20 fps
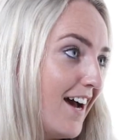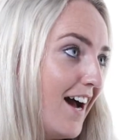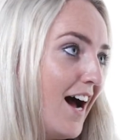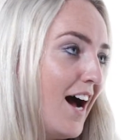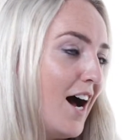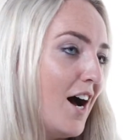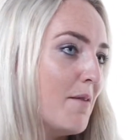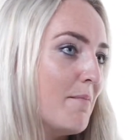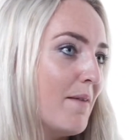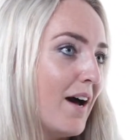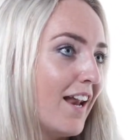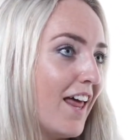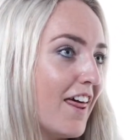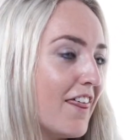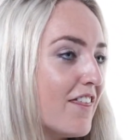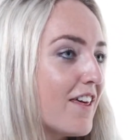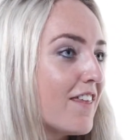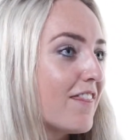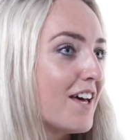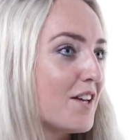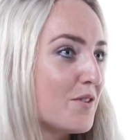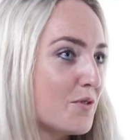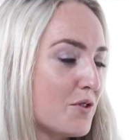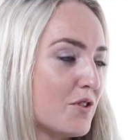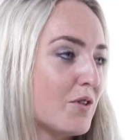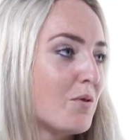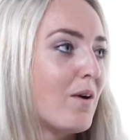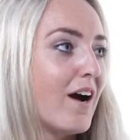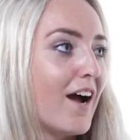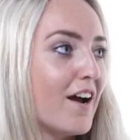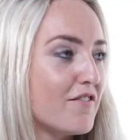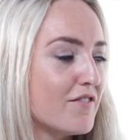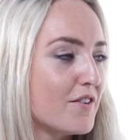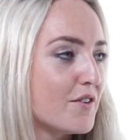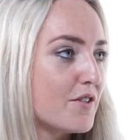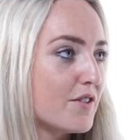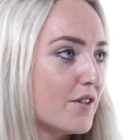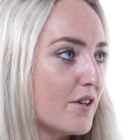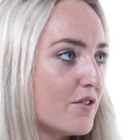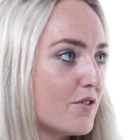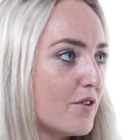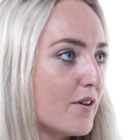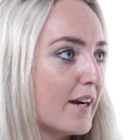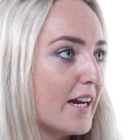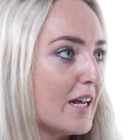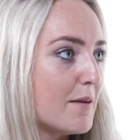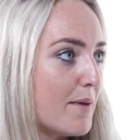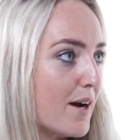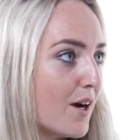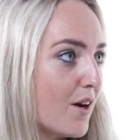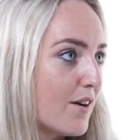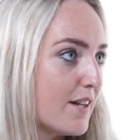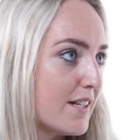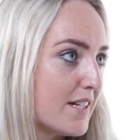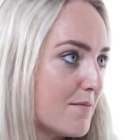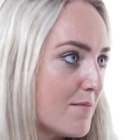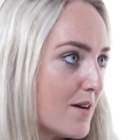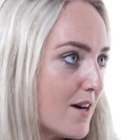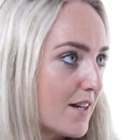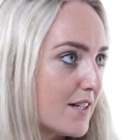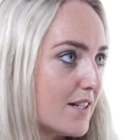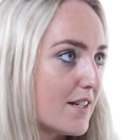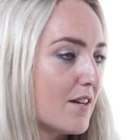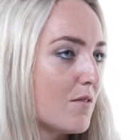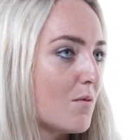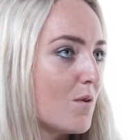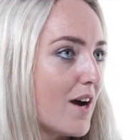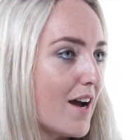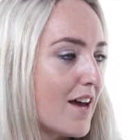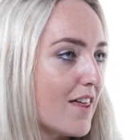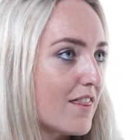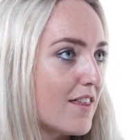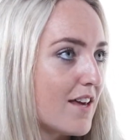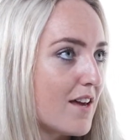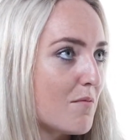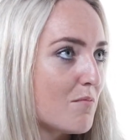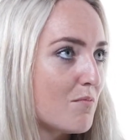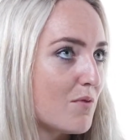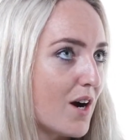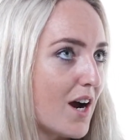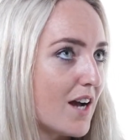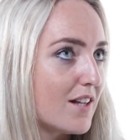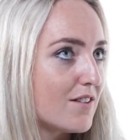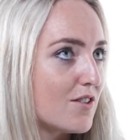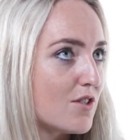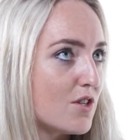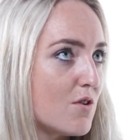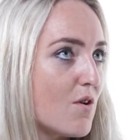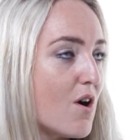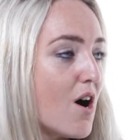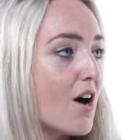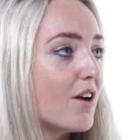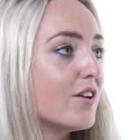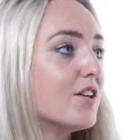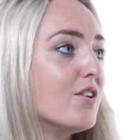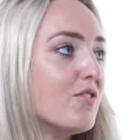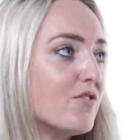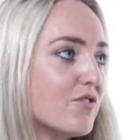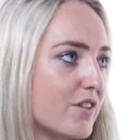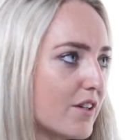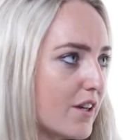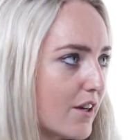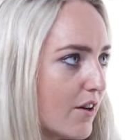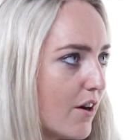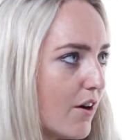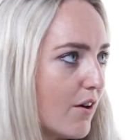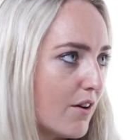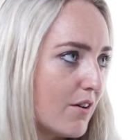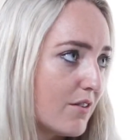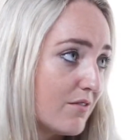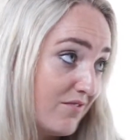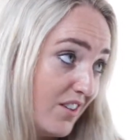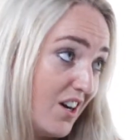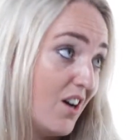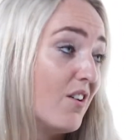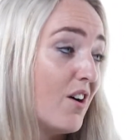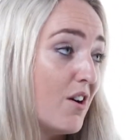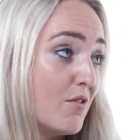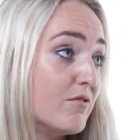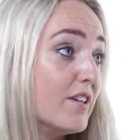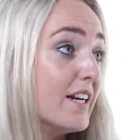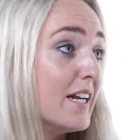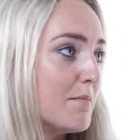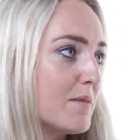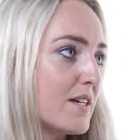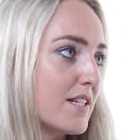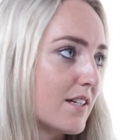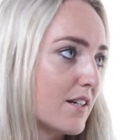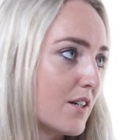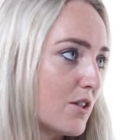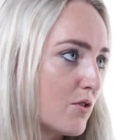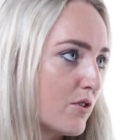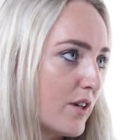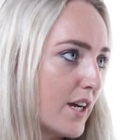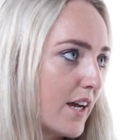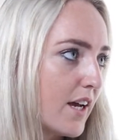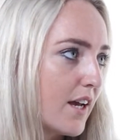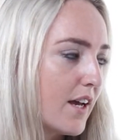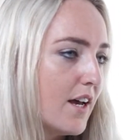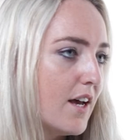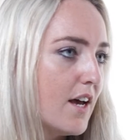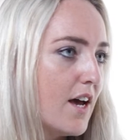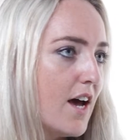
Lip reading: And I think that's also why I feel so strongly about content marketing and why I think brands who aren't using it are really missing a trick.